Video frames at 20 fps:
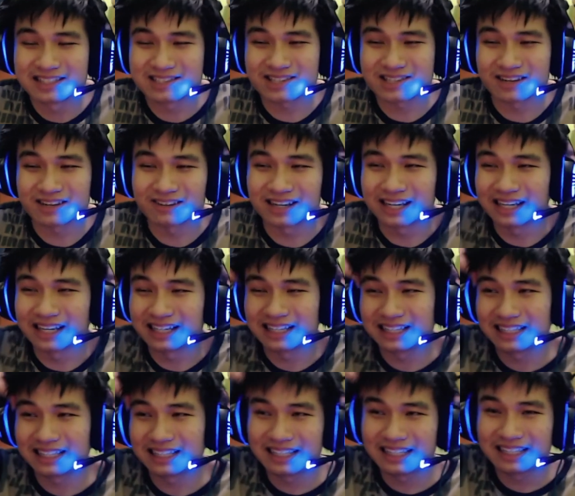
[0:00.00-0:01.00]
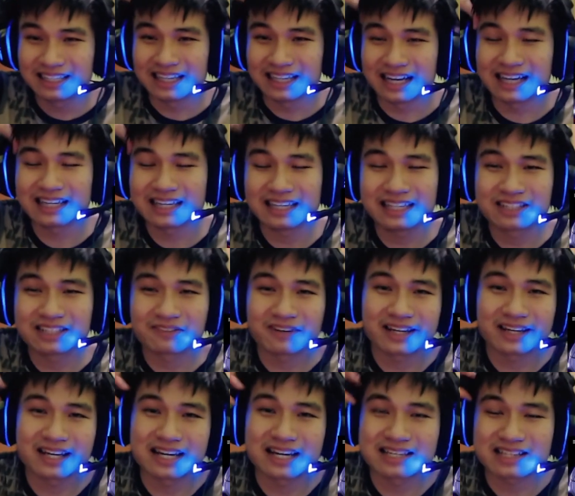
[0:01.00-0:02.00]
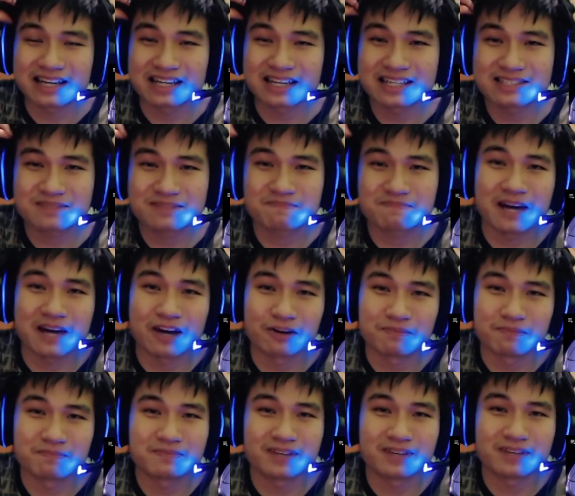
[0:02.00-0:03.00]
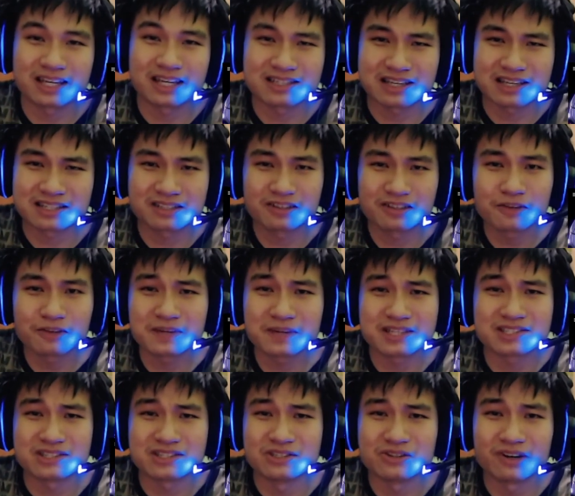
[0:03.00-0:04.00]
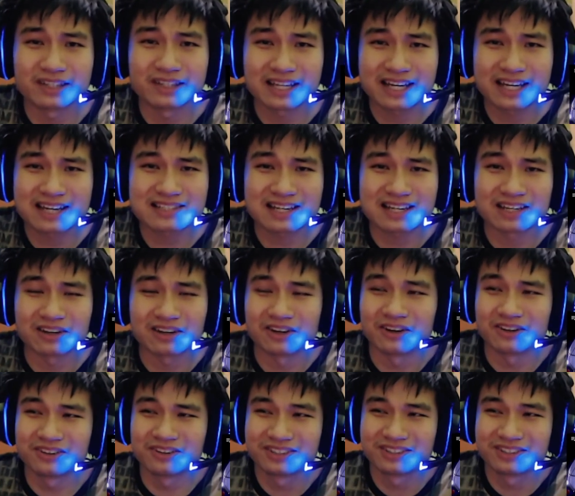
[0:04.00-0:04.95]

So, uh, yeah, either way, guys, I guess I hope, I, I still hope you guys enjoy it, I guess, I don't know.